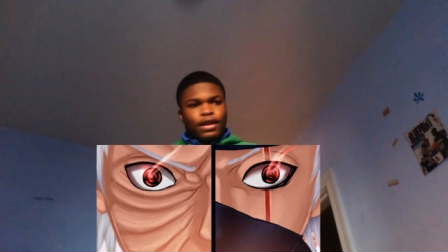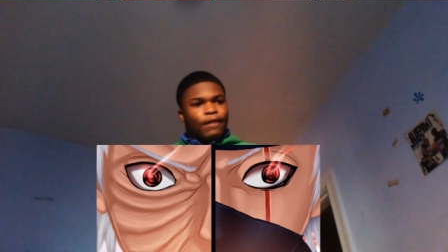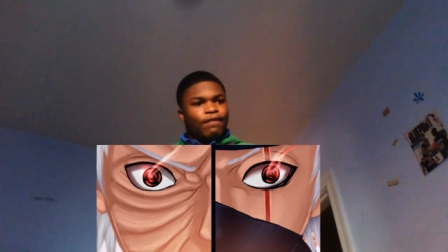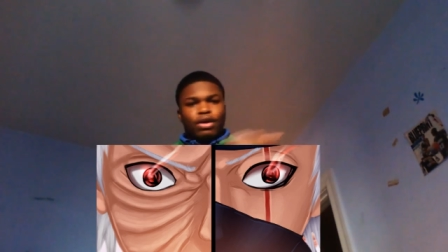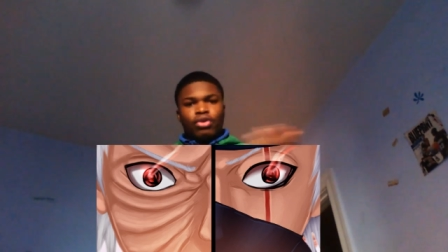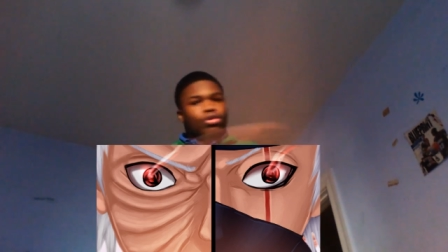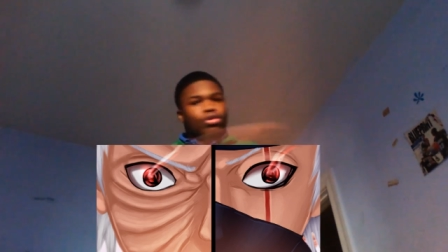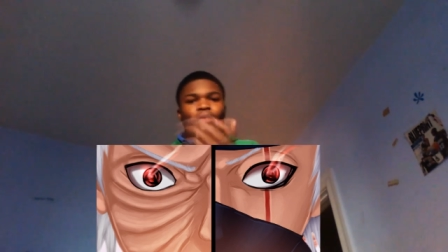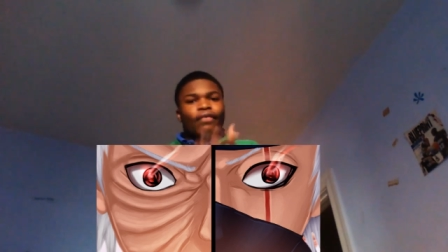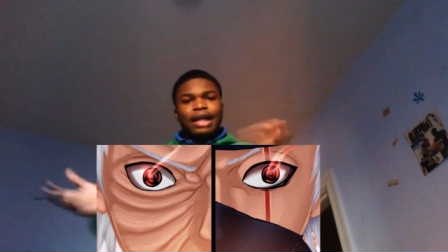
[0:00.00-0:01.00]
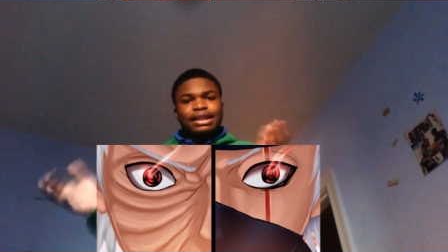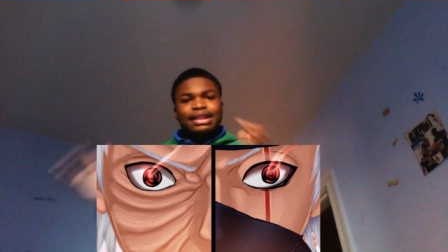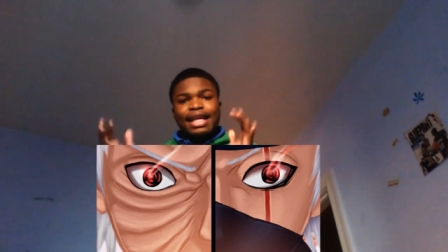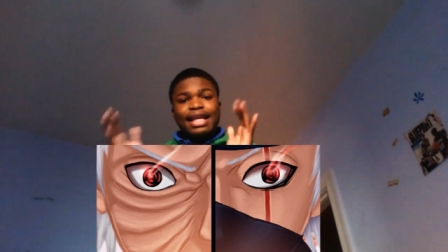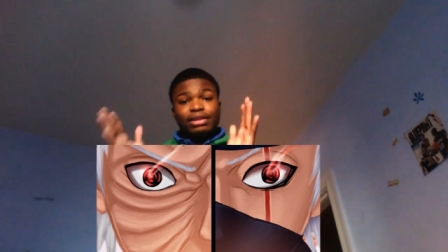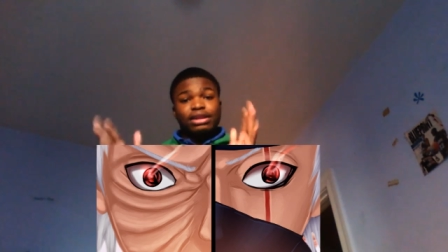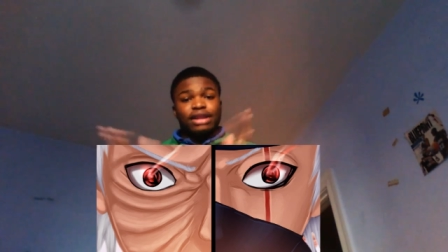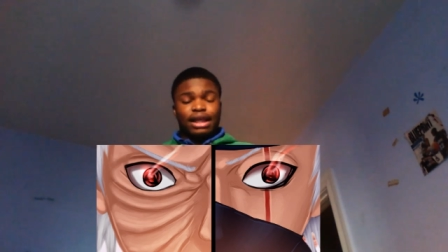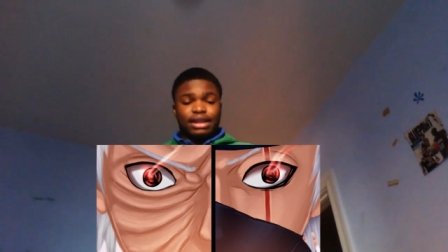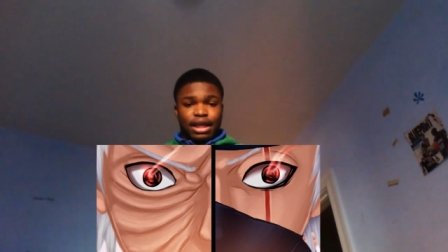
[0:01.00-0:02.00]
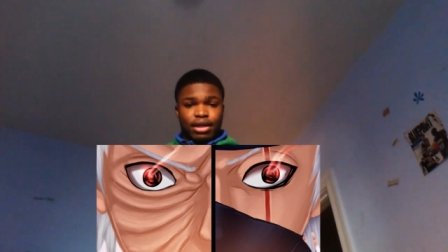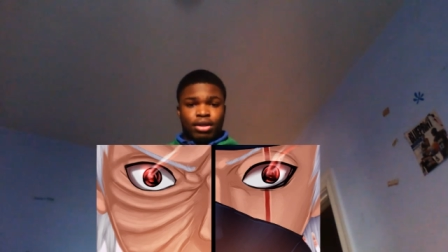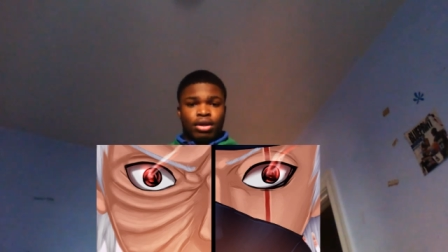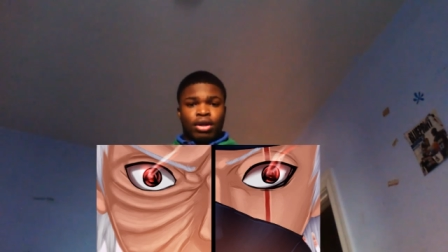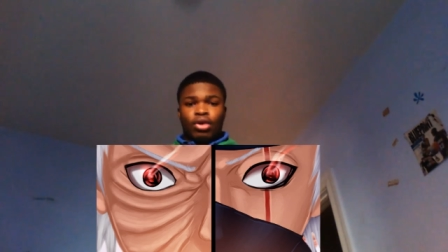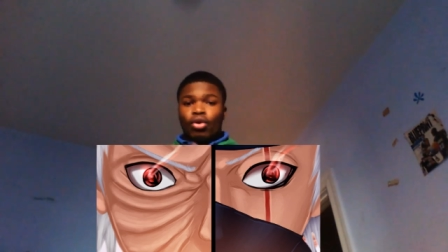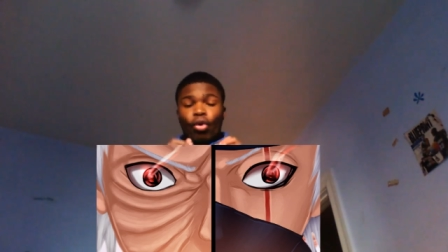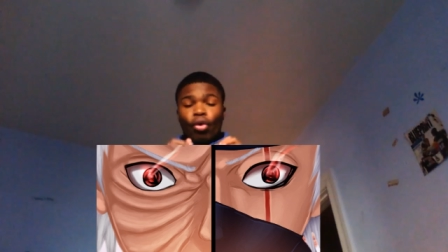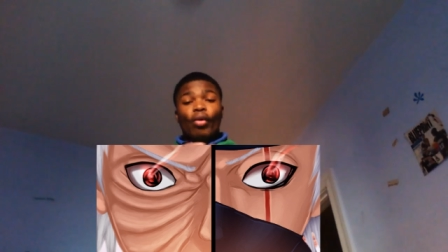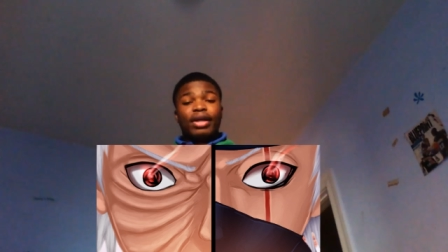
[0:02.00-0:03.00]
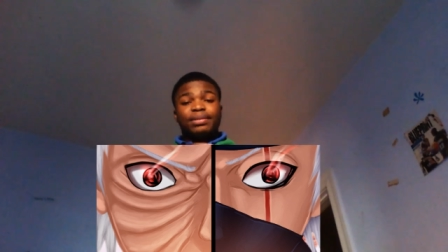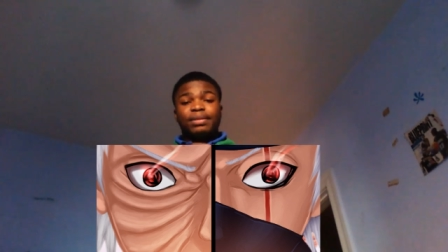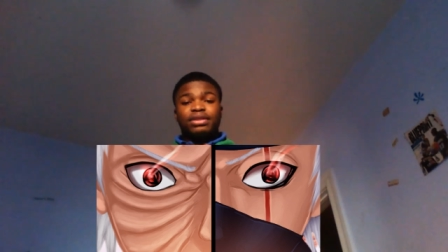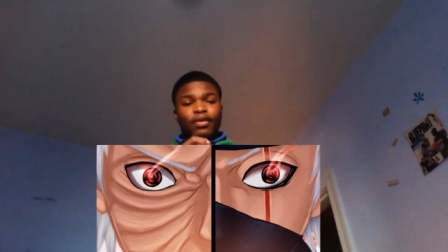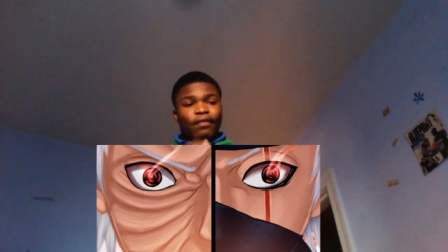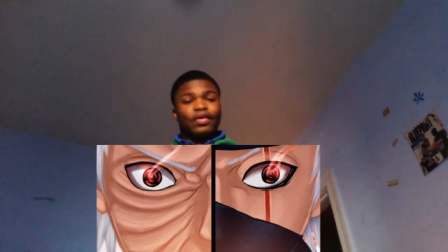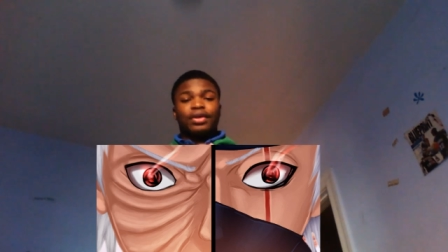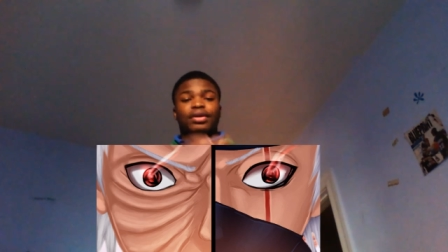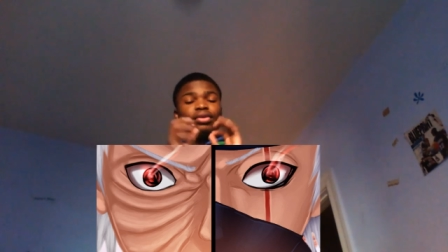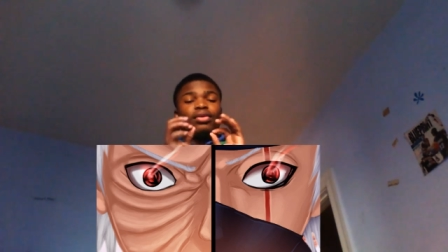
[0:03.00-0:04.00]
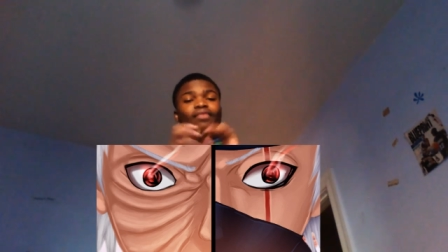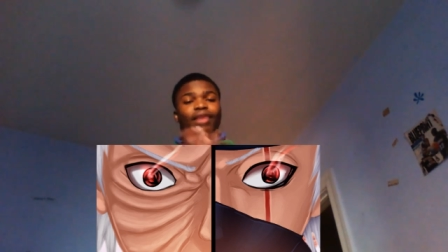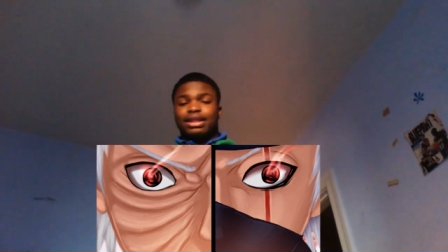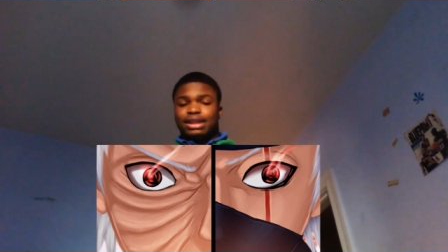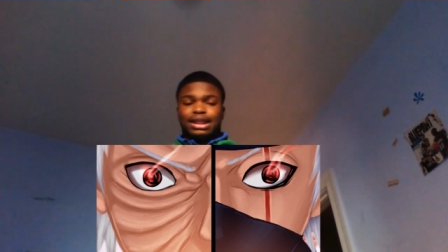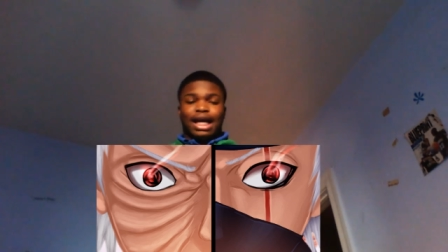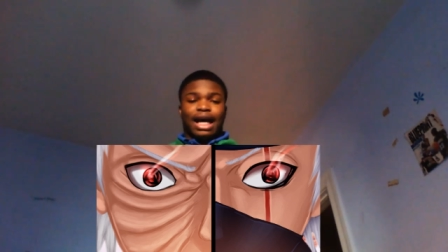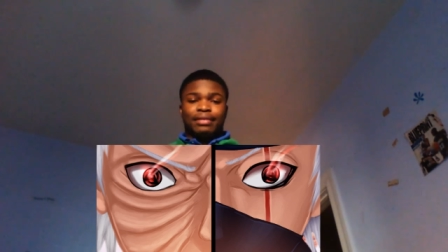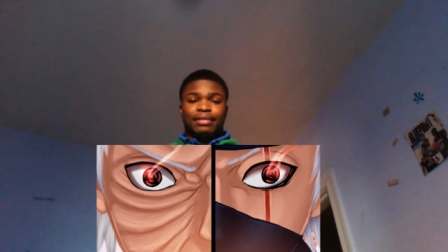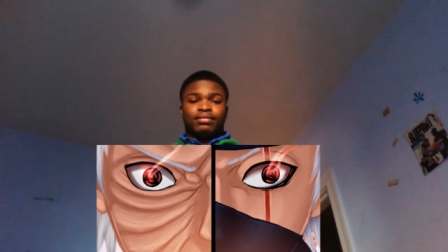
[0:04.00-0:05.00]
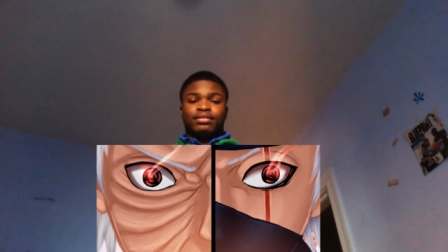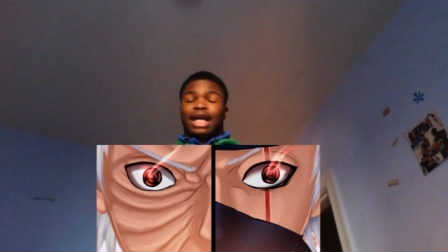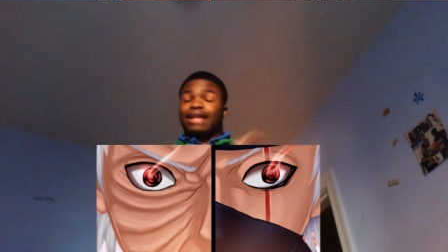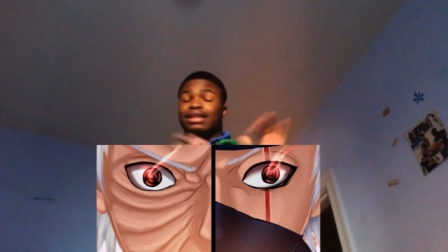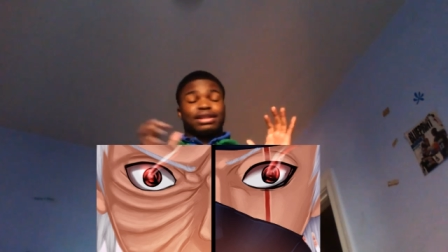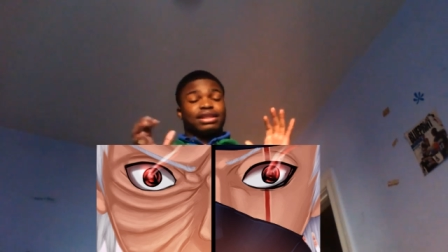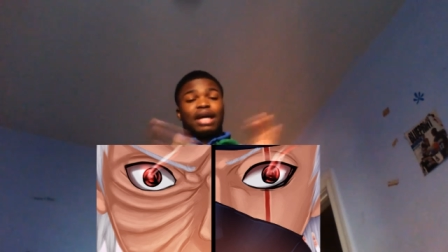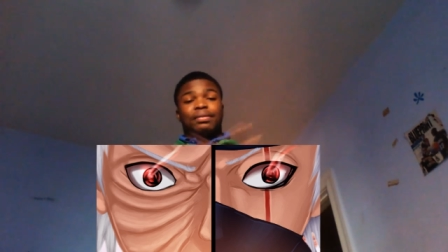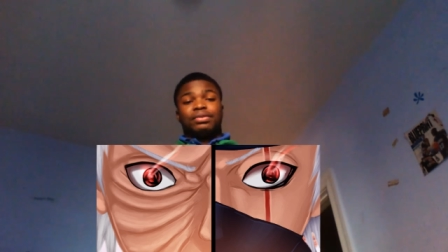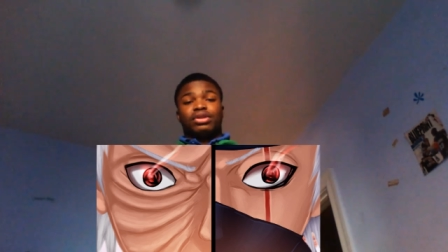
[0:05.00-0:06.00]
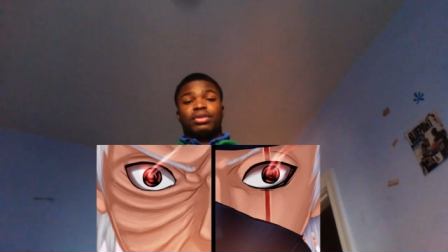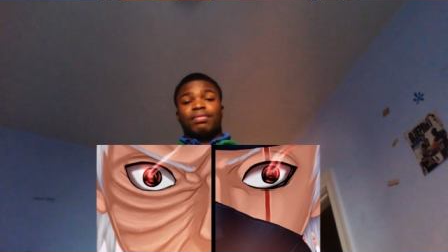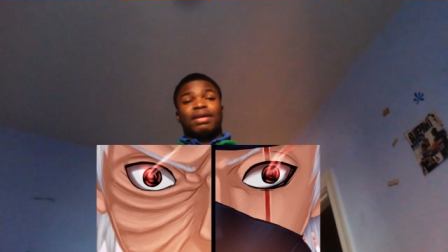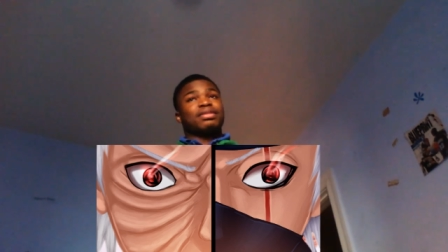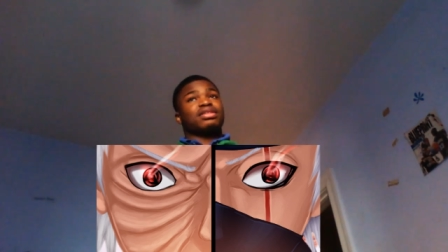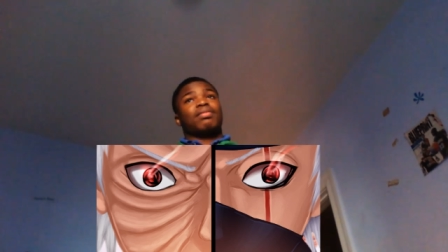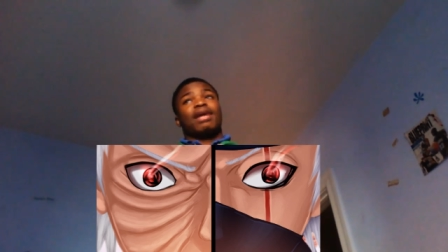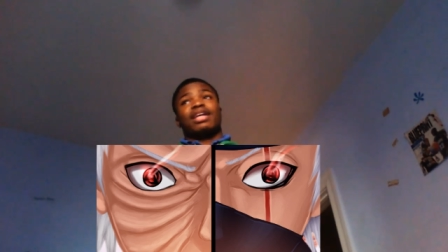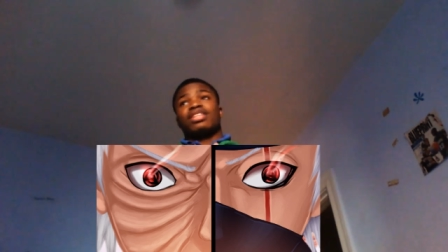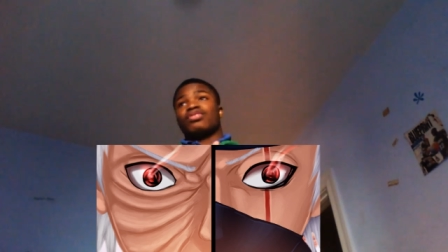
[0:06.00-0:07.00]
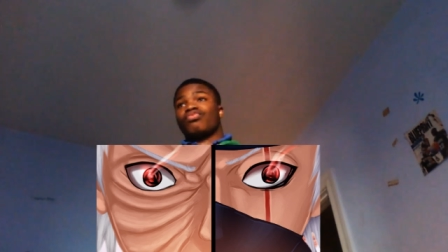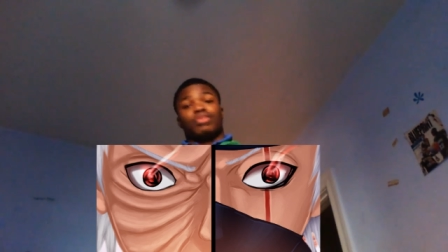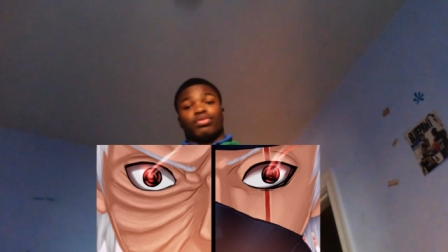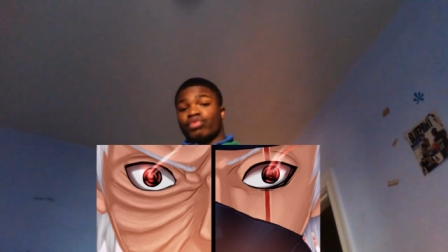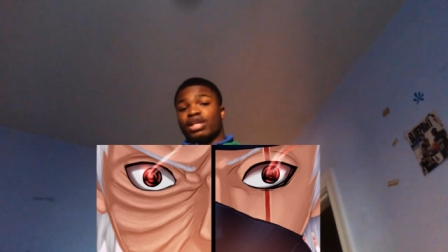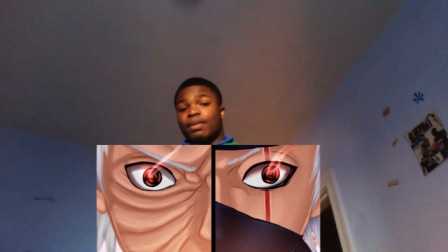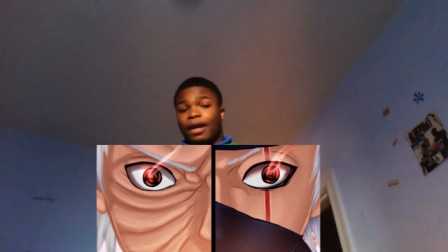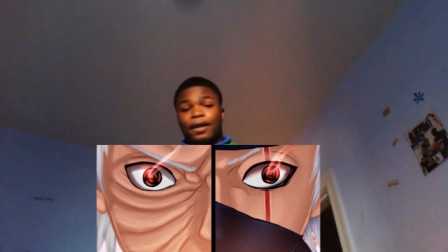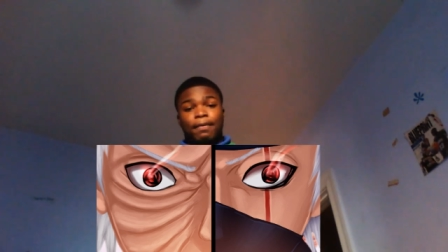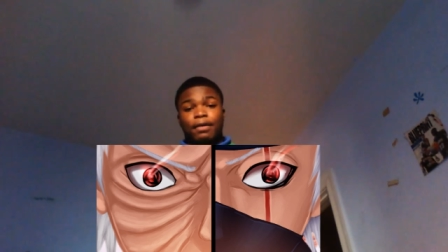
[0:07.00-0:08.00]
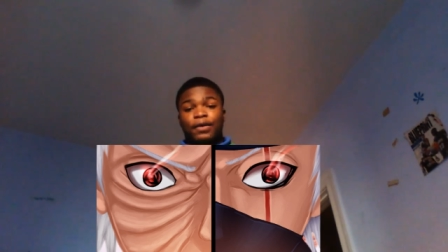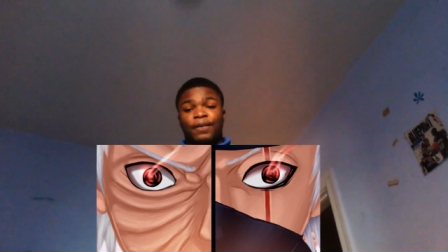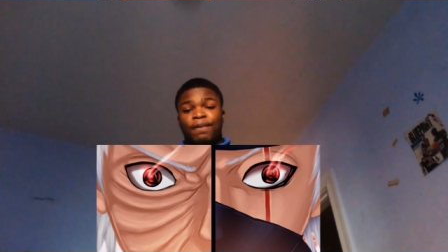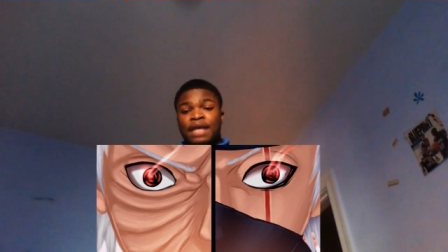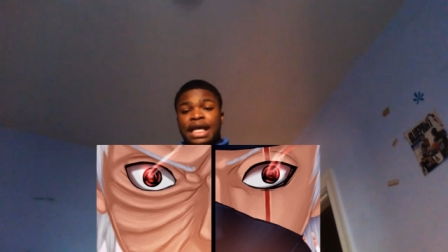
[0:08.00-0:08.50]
The fuck? Who, who the fuck is sitting next to Sasuke? Who is Mister Foot? Who the fuck is this guy? I think it's Kabuto. Maybe somebody, you know, ran him out of the blue.